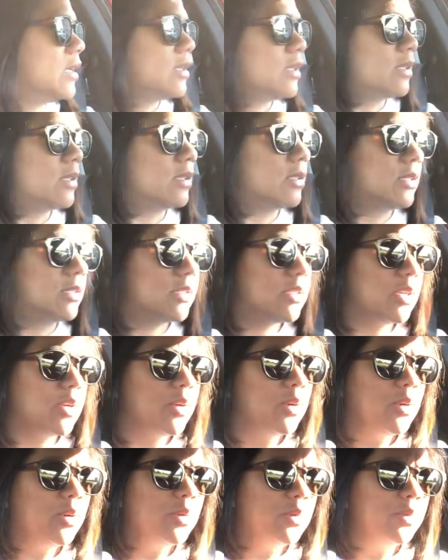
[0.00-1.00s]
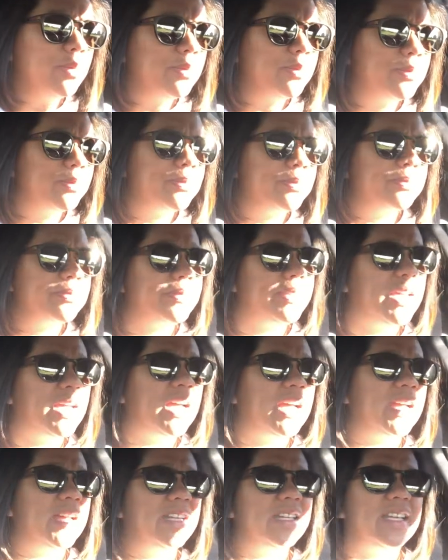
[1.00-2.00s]
So
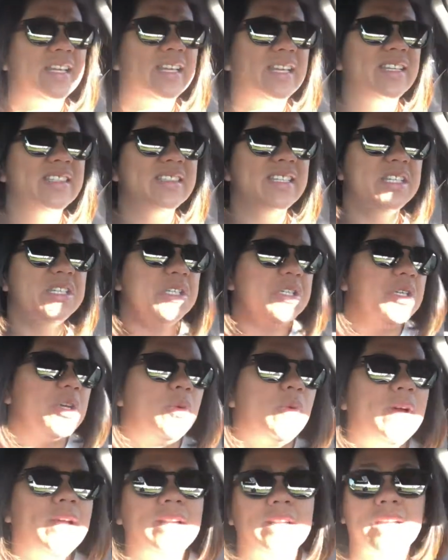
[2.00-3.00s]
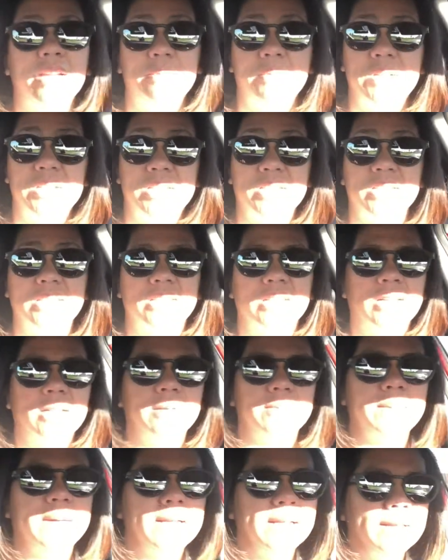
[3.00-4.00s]
yeah, and then I said, you know what, let me just
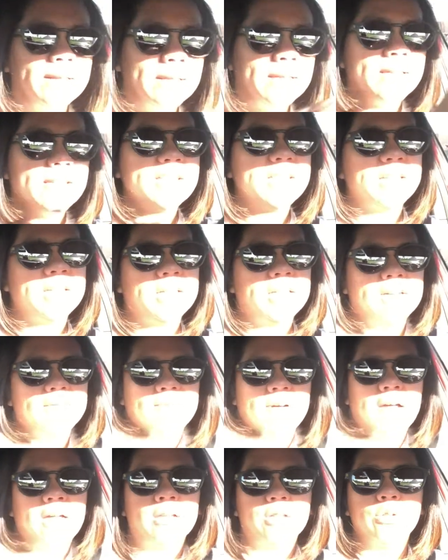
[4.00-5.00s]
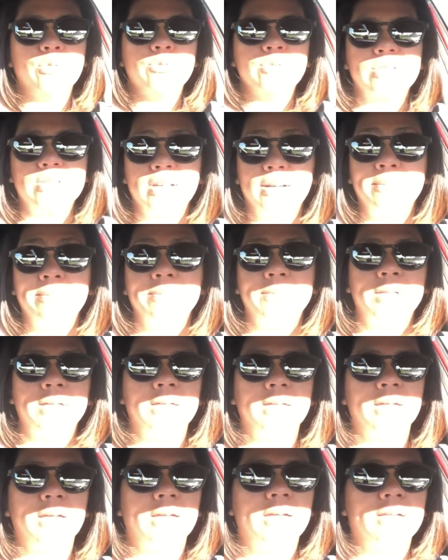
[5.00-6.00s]
start by this and if I do
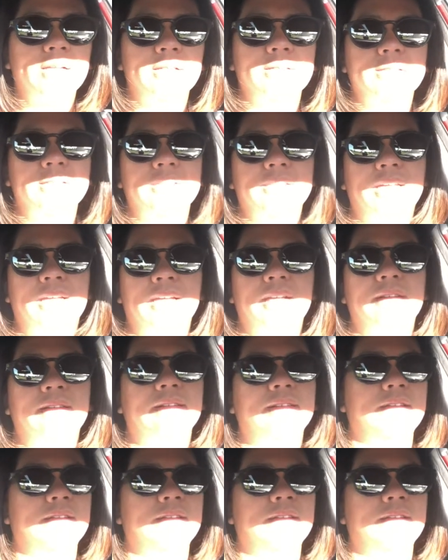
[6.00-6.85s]
something else then